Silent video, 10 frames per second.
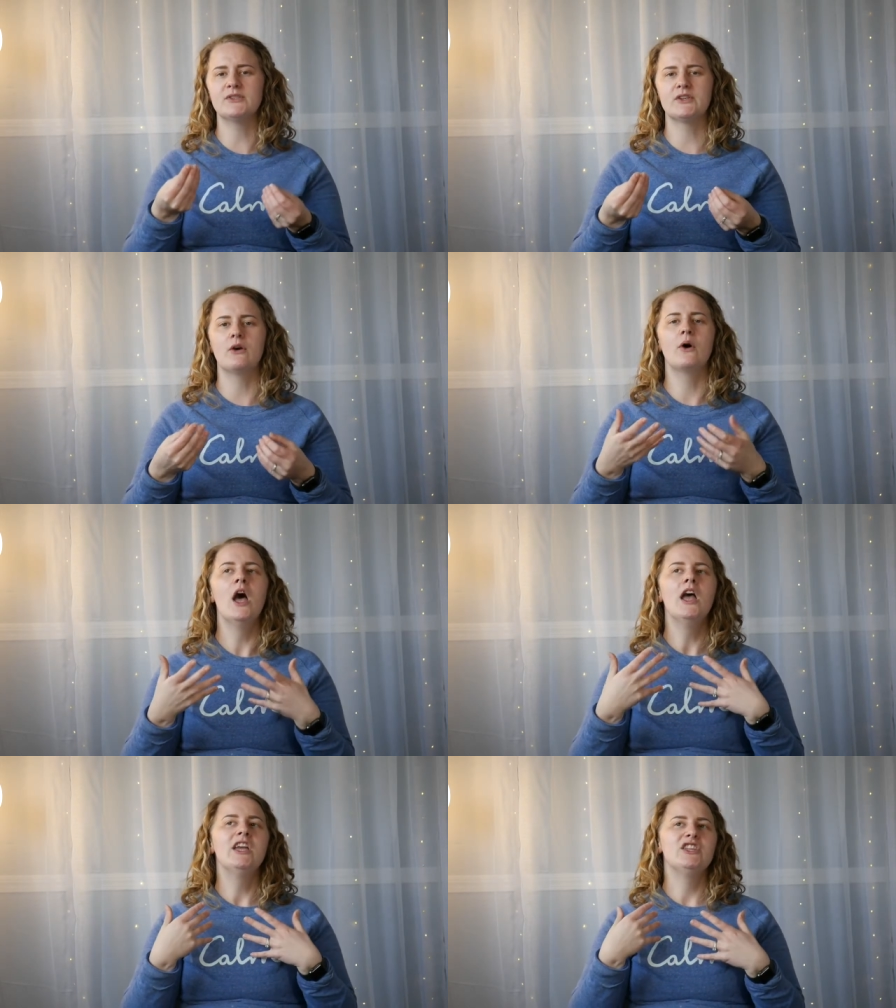So
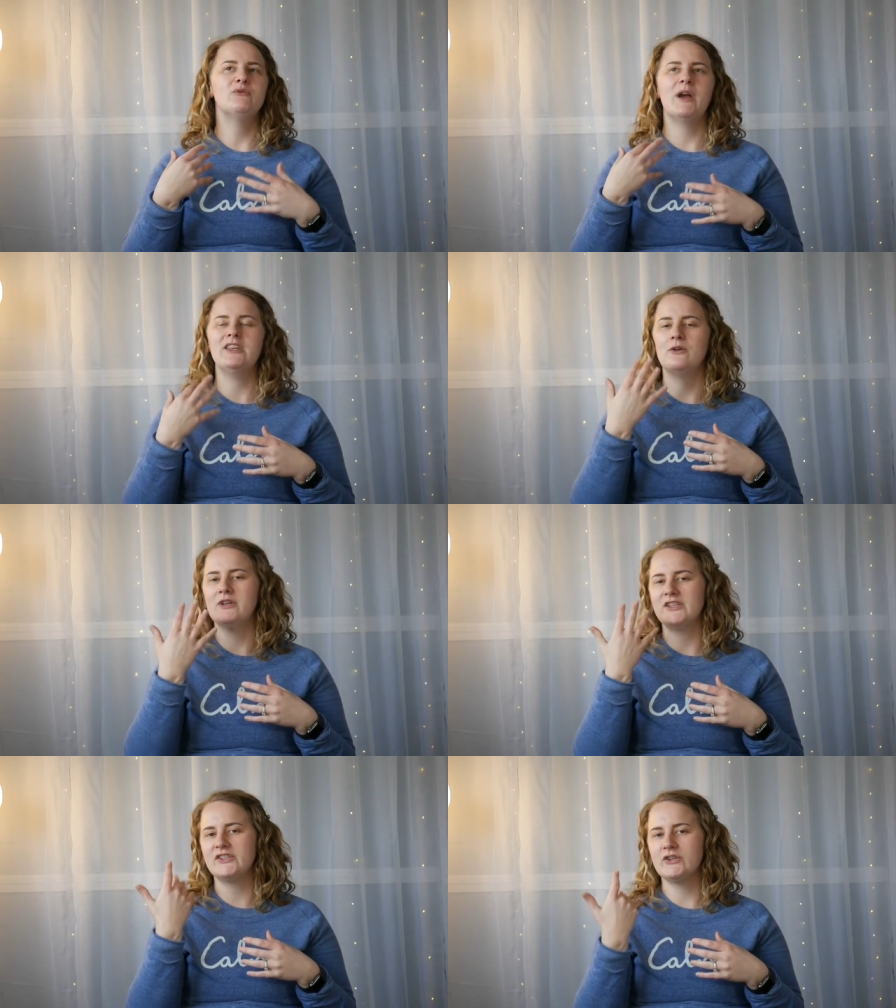you might
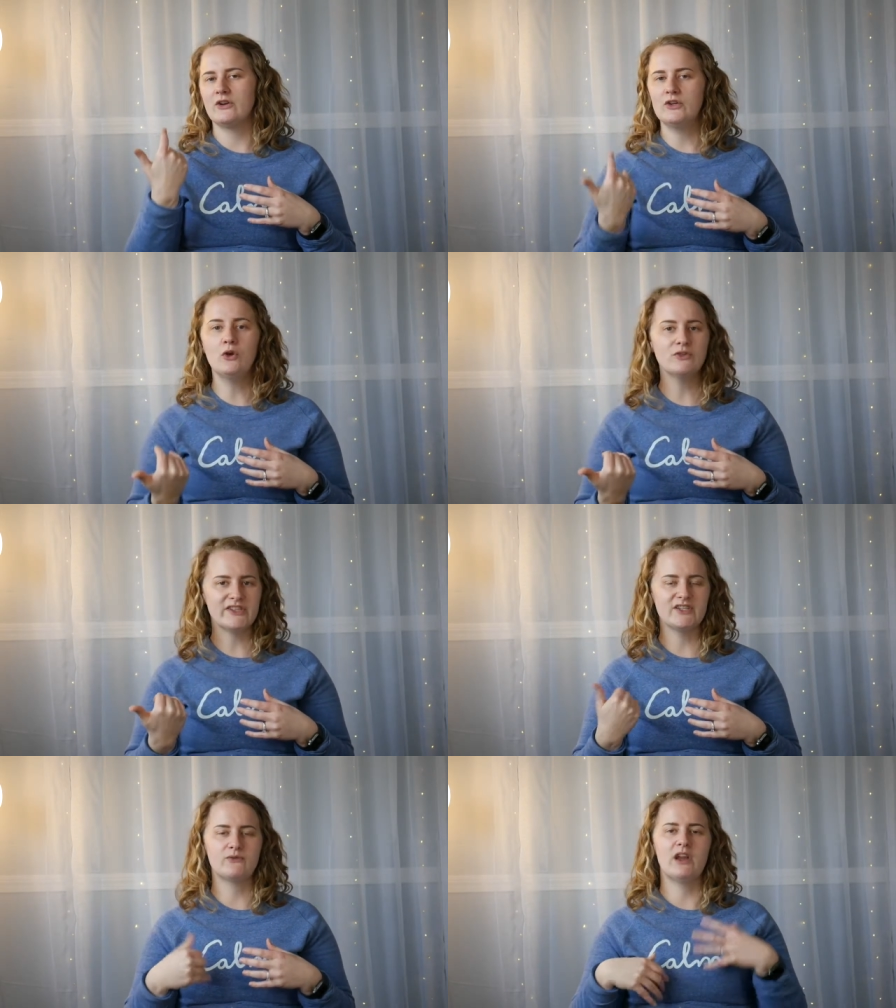notice your nose
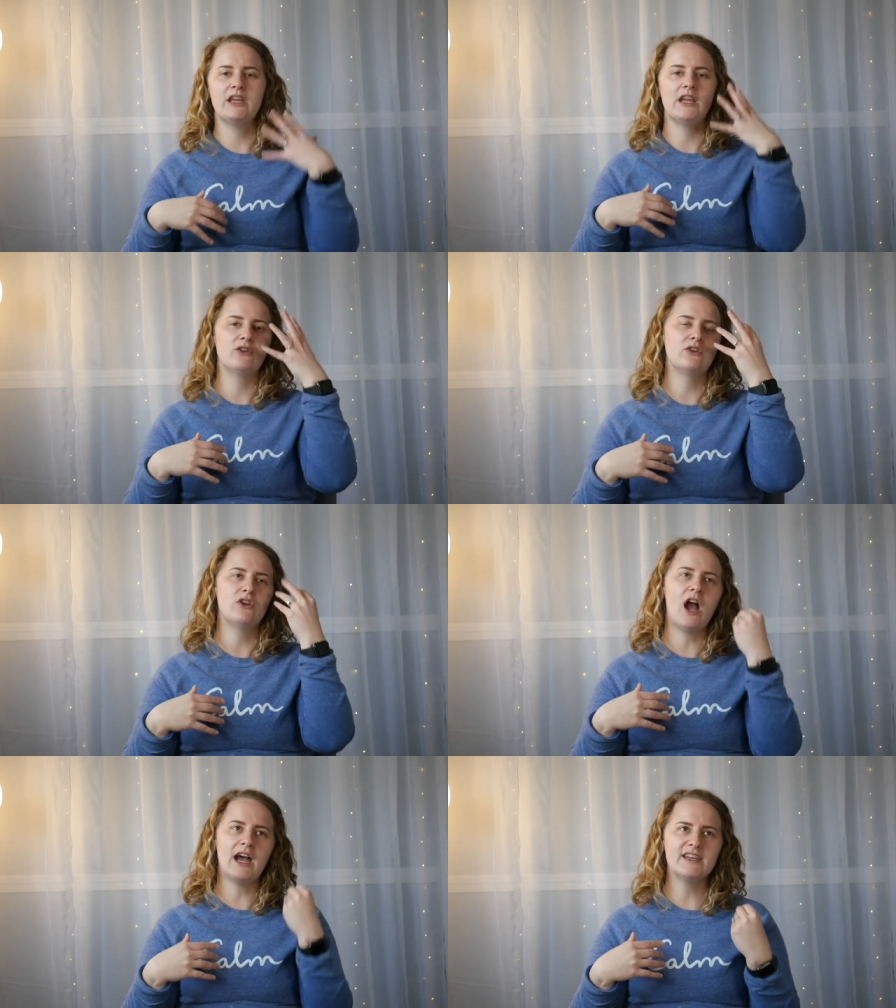is running or
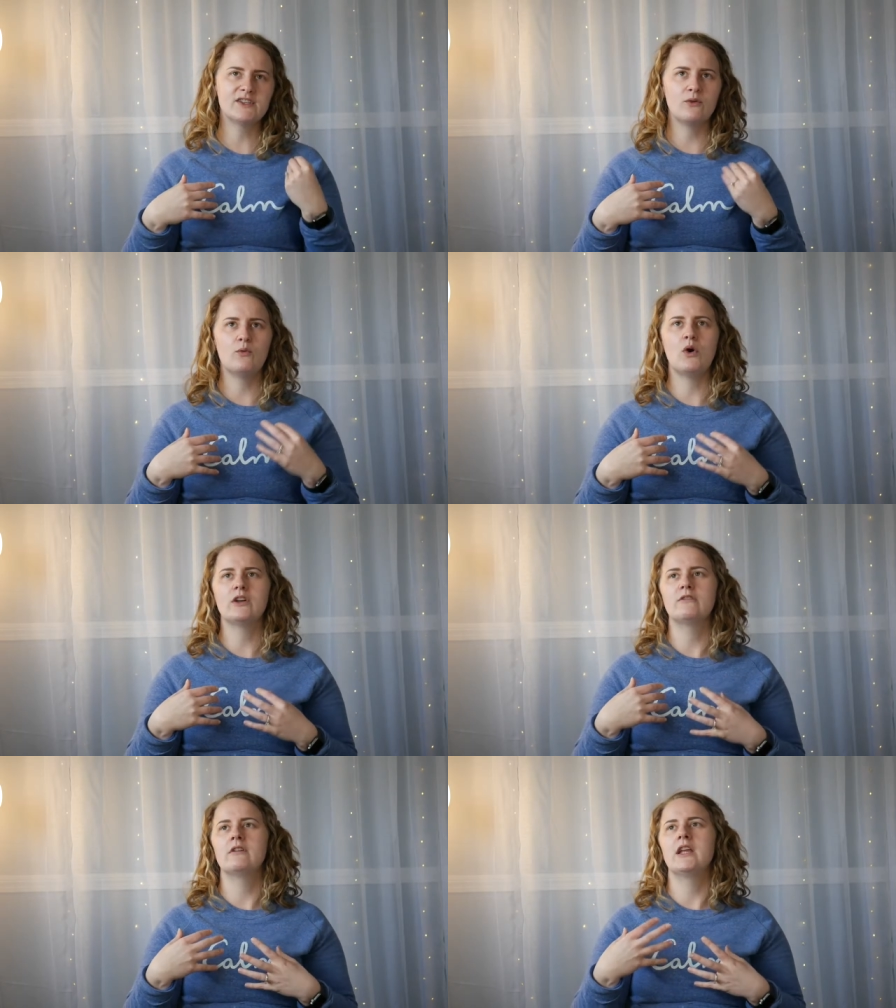your eyes are
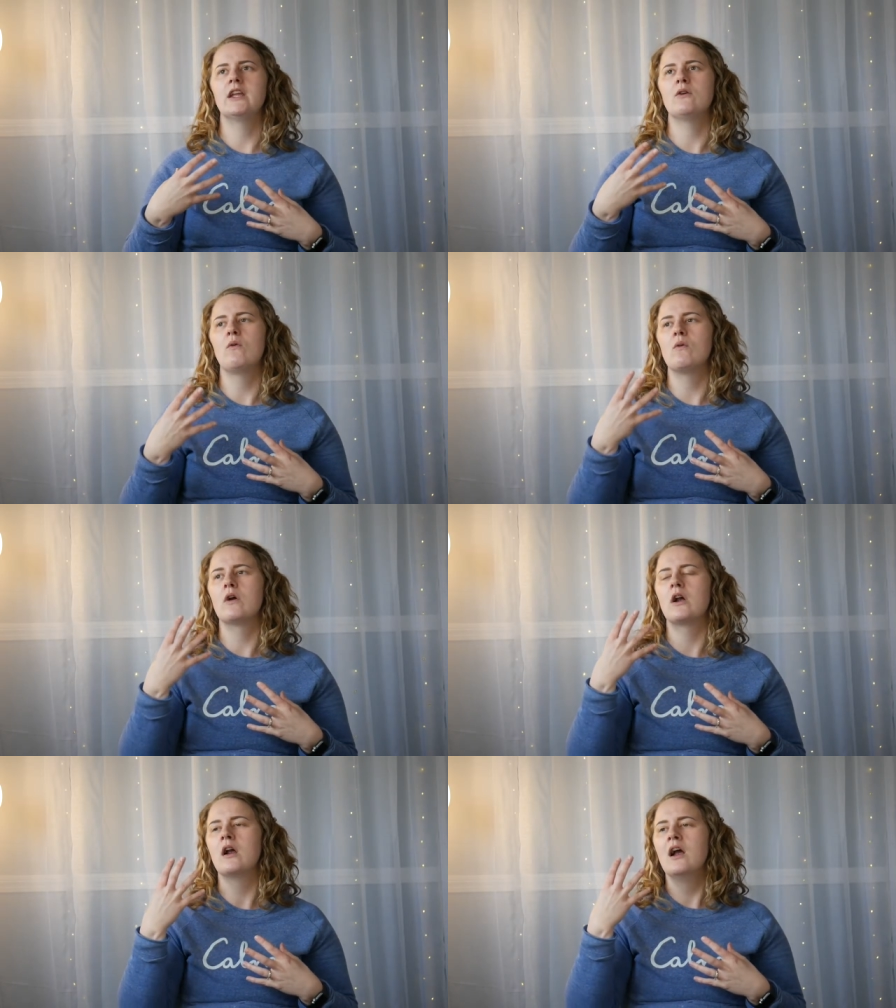watering,
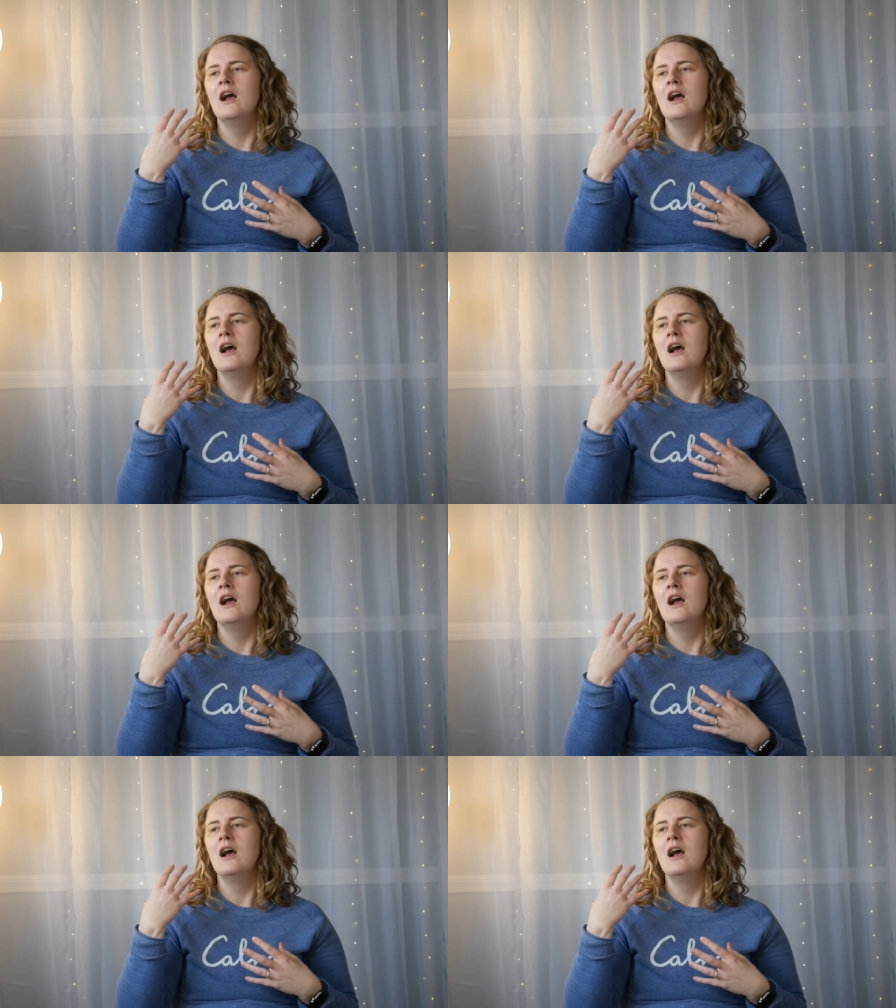or